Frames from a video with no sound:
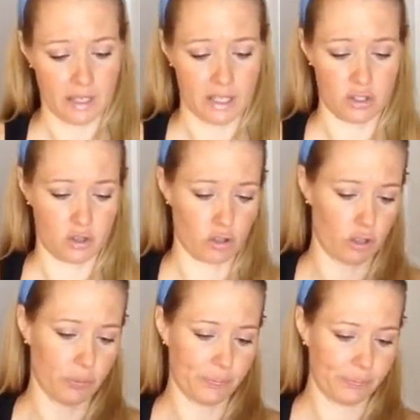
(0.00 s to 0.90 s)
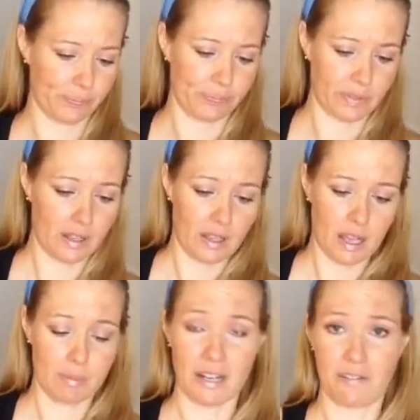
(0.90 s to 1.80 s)
It's true.
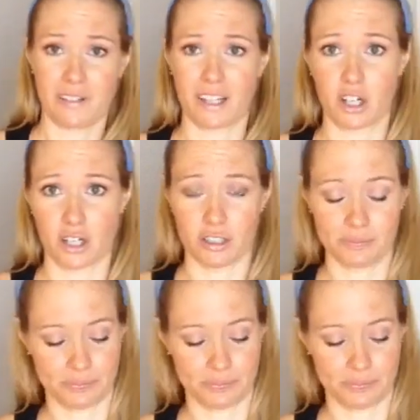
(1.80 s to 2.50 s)
I'm definitely a girl.